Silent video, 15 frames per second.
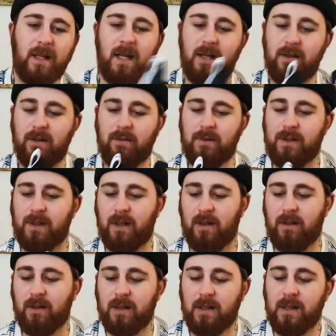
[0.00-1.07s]
an adult, so
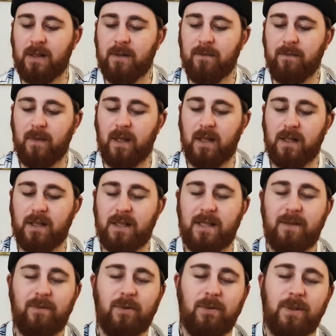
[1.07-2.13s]
it's just
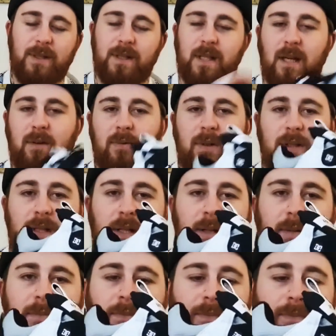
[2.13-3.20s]
difficult to skate all the
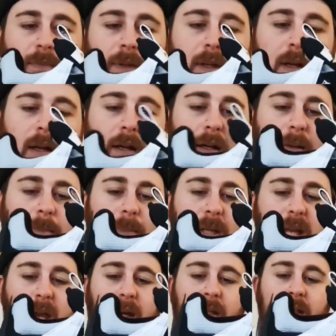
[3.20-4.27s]
time. But
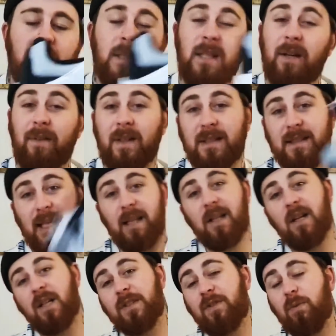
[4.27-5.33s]
yeah, thanks again
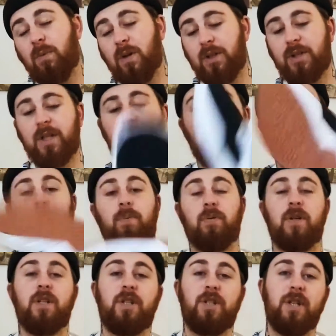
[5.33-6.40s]
guys for watching. I
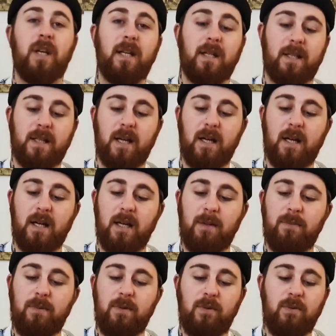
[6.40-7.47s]
appreciate the
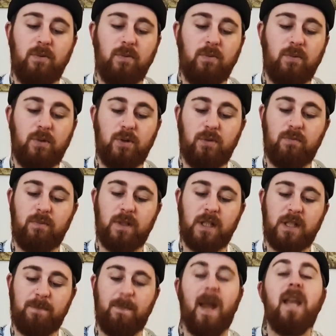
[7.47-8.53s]
time you
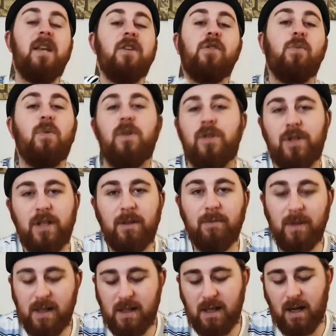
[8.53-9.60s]
spend watching
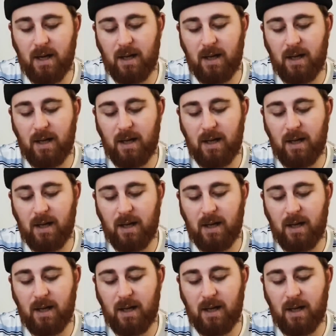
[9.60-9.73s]
me.